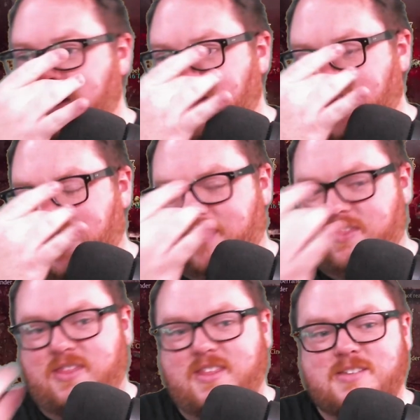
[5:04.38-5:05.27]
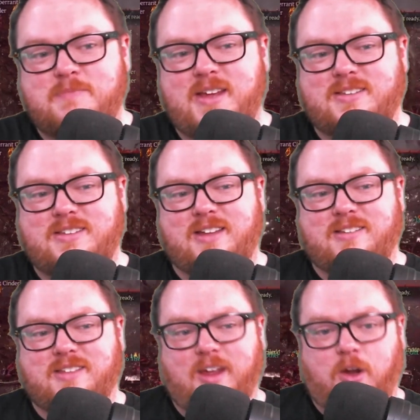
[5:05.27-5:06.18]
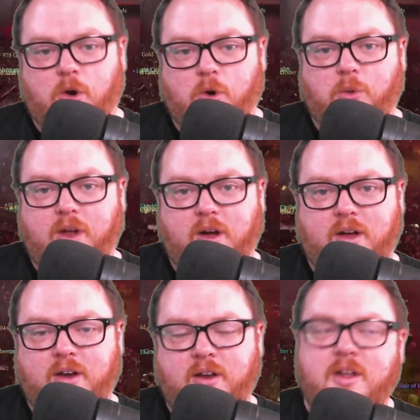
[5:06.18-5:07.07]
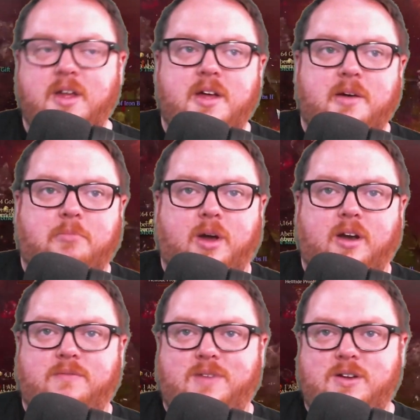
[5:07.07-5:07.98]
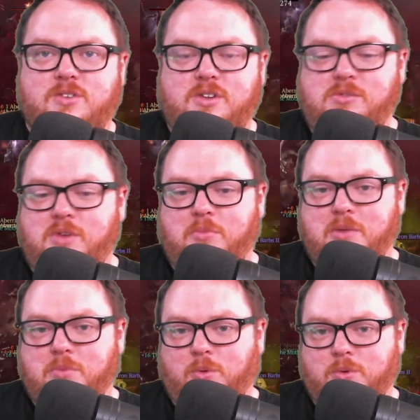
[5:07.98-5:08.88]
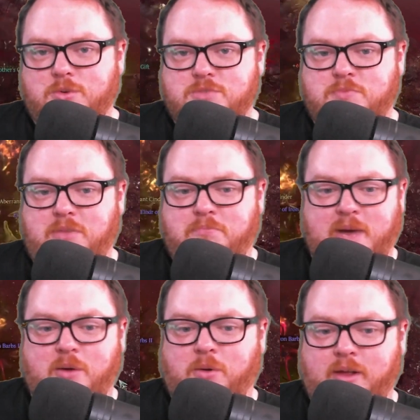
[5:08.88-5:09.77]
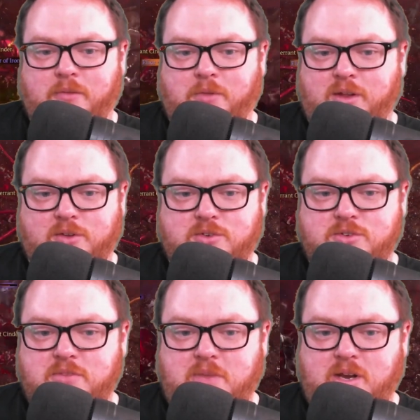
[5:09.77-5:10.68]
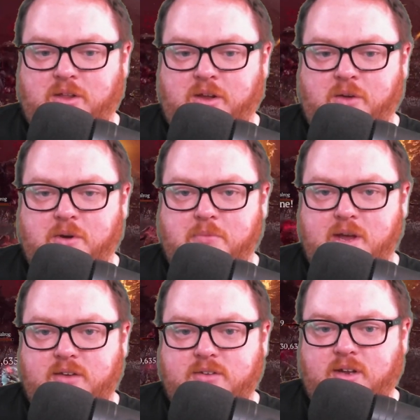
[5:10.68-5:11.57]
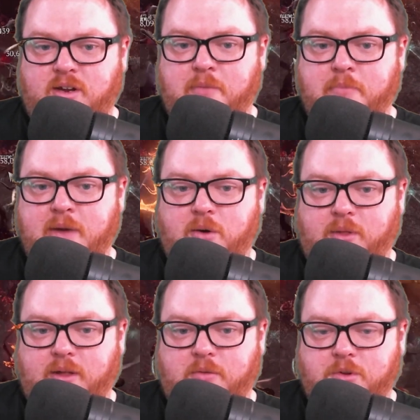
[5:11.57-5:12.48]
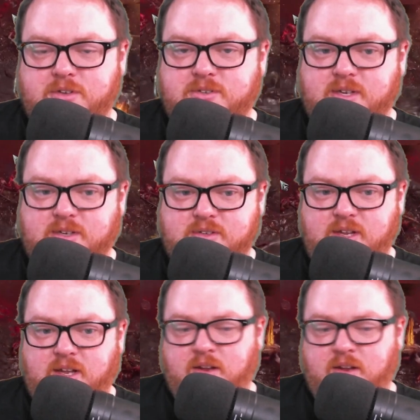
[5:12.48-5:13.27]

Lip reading: And this makes sense like early on, but eventually, people will just be power leveling. They'll just immediately go into Penitent, get power leveled to 60.